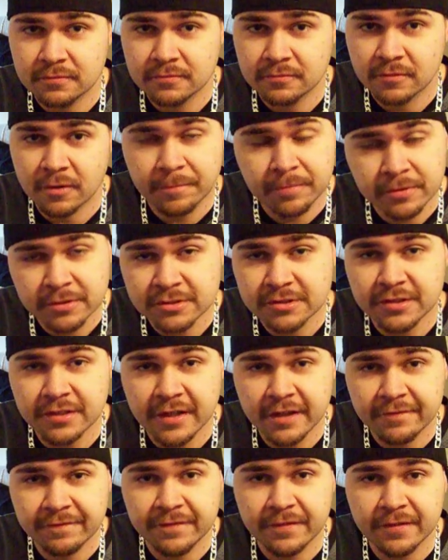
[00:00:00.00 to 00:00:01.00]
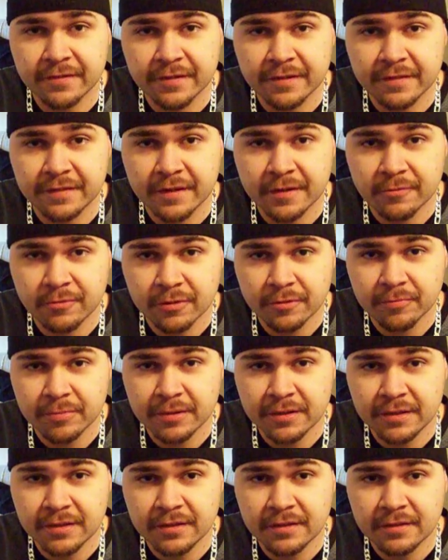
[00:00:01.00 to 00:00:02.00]
well, personally, I feel that there will
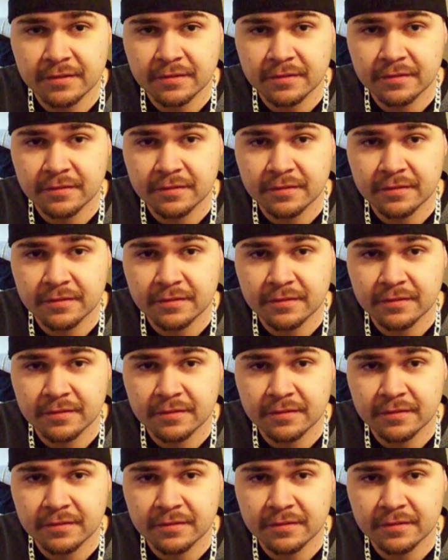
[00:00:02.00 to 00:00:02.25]
be